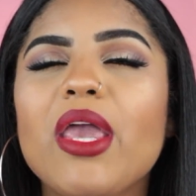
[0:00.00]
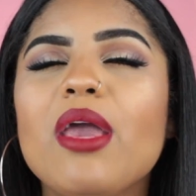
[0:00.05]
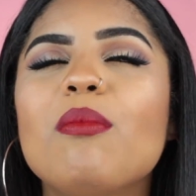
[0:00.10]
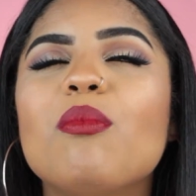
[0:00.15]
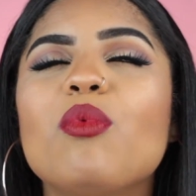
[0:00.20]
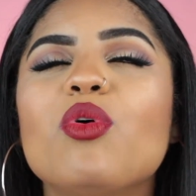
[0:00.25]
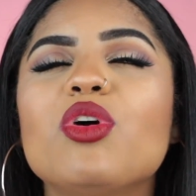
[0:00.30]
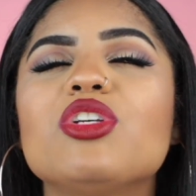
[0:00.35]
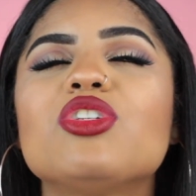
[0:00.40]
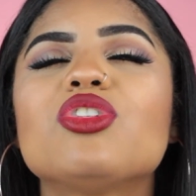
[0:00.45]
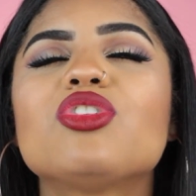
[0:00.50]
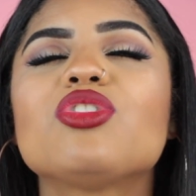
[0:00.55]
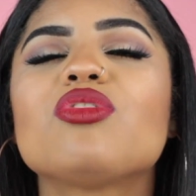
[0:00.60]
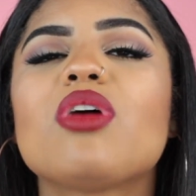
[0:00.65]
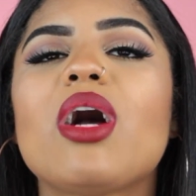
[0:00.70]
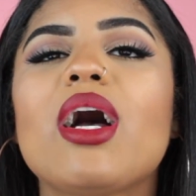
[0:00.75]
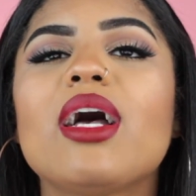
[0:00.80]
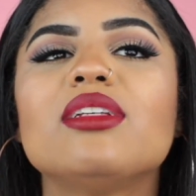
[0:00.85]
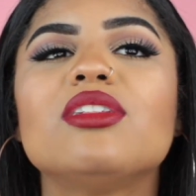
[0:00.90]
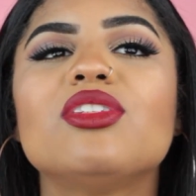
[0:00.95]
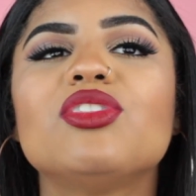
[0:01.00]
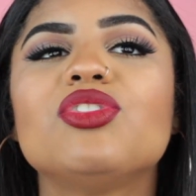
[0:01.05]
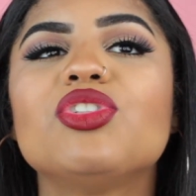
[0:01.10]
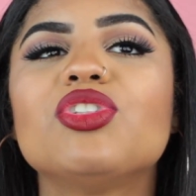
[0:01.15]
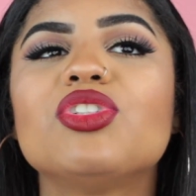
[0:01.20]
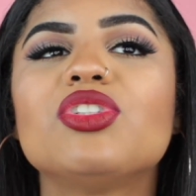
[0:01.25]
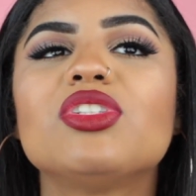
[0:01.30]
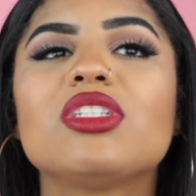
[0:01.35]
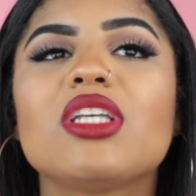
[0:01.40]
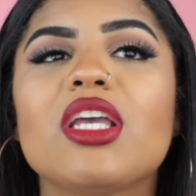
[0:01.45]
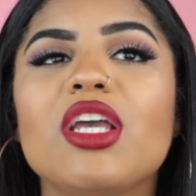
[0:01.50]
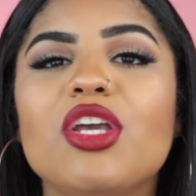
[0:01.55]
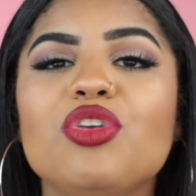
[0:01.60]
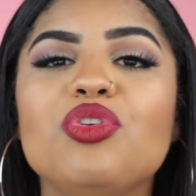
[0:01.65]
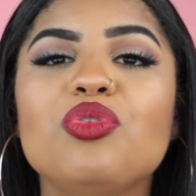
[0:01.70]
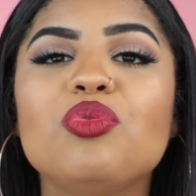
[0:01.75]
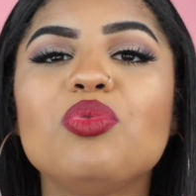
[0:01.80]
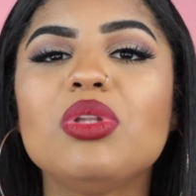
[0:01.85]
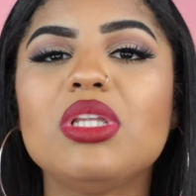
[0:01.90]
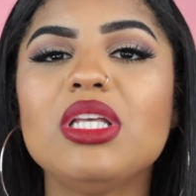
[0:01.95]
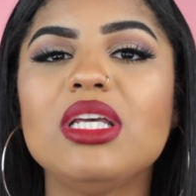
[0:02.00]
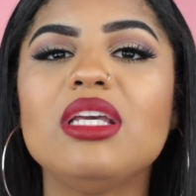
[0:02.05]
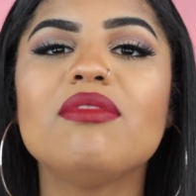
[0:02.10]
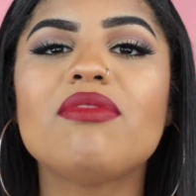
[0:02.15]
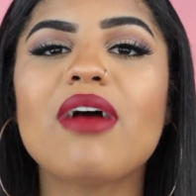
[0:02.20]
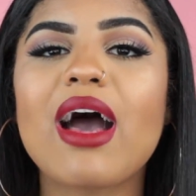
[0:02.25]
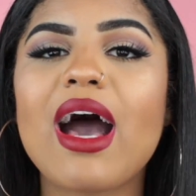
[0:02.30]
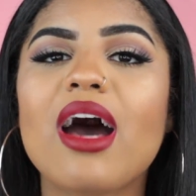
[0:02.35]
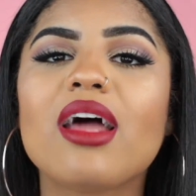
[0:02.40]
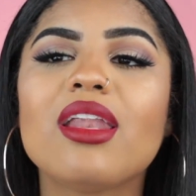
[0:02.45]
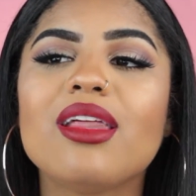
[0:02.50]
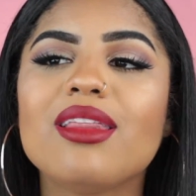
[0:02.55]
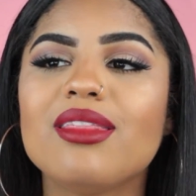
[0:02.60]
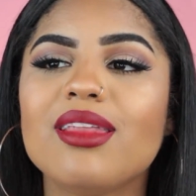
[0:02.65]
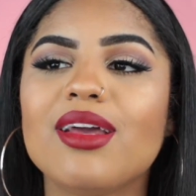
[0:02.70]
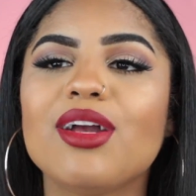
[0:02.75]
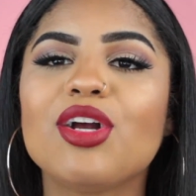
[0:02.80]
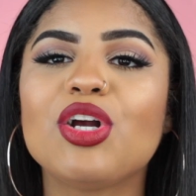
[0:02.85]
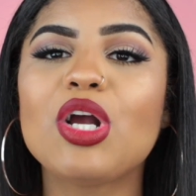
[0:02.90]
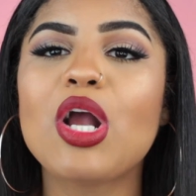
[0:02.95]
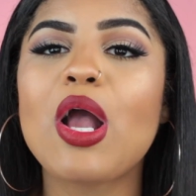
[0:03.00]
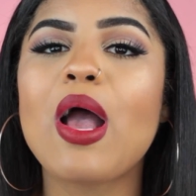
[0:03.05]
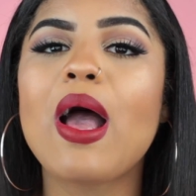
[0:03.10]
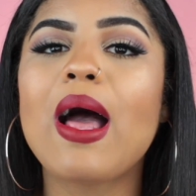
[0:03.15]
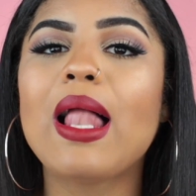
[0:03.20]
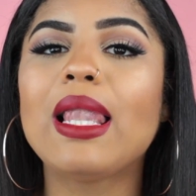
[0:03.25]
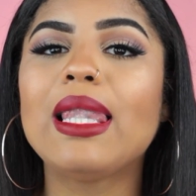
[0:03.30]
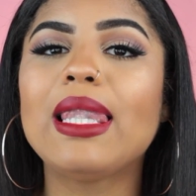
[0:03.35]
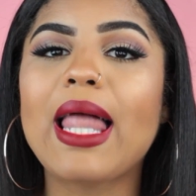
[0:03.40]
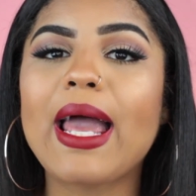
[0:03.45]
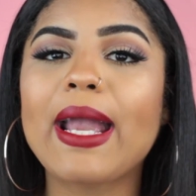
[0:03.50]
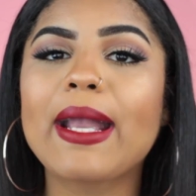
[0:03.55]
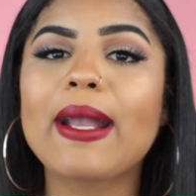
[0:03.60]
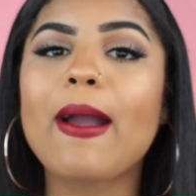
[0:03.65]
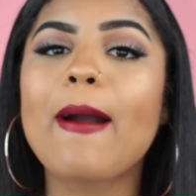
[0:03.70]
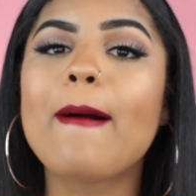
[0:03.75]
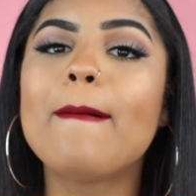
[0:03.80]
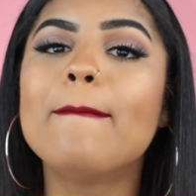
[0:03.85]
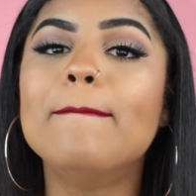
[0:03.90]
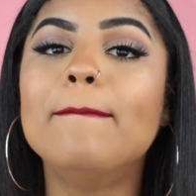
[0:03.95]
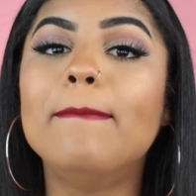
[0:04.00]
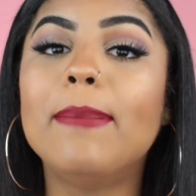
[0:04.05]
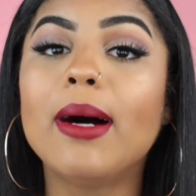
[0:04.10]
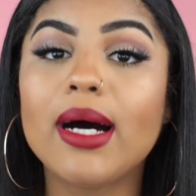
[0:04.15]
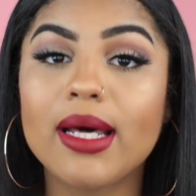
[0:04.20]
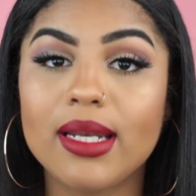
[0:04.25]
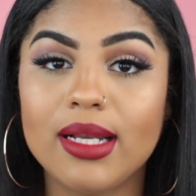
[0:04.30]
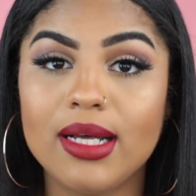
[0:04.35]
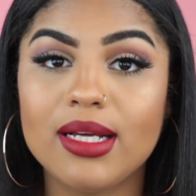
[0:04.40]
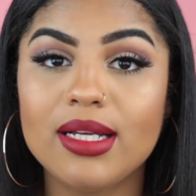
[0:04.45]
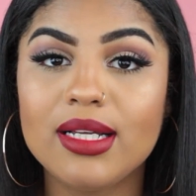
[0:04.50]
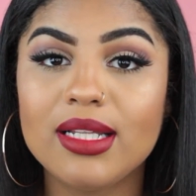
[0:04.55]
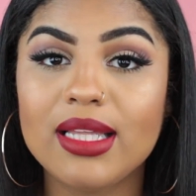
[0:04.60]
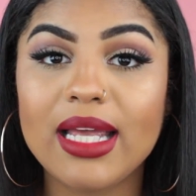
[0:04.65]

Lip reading: moisturizes your skin. You leave out of there like butter,